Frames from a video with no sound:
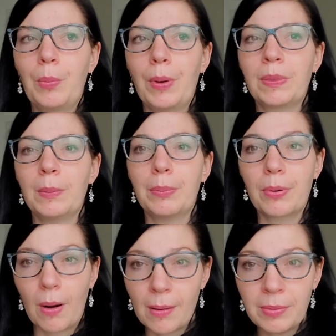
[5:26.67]
But the
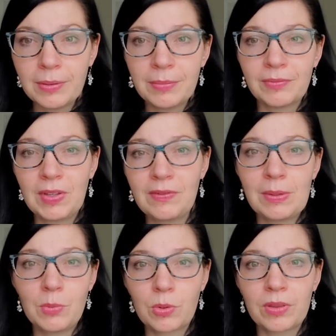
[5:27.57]
problem of
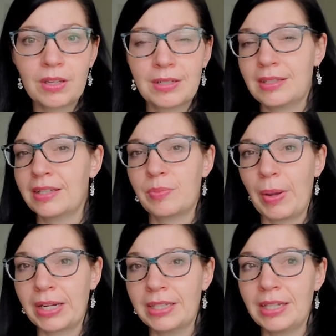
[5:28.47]
giving more than is
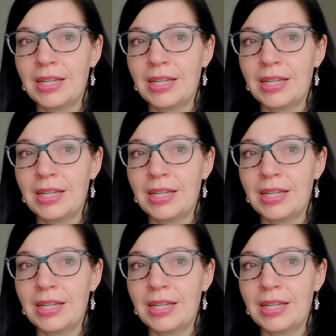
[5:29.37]
expected